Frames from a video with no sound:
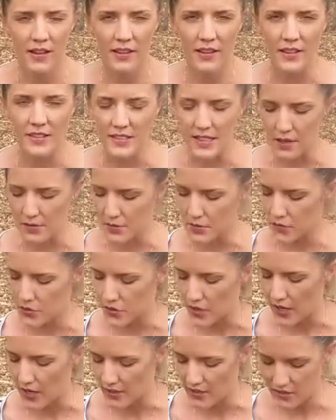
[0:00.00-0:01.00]
It just helps with
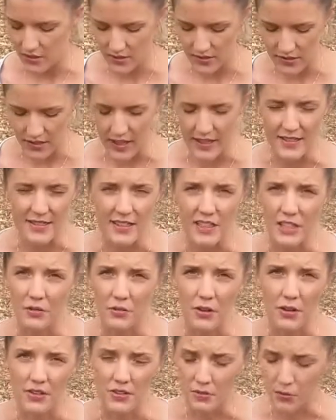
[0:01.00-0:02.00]
drainage, because the last thing you
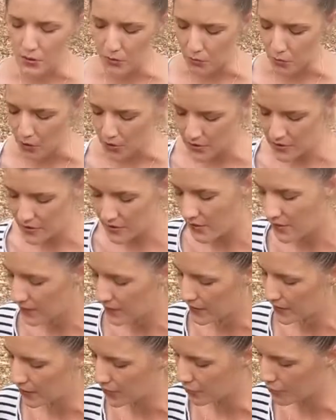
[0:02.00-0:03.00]
want is root rot
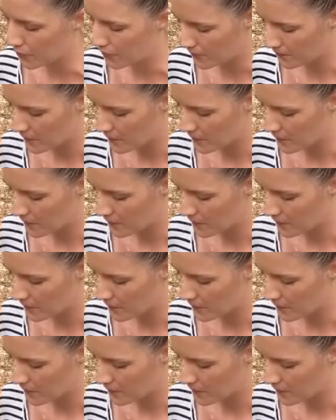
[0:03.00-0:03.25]
in your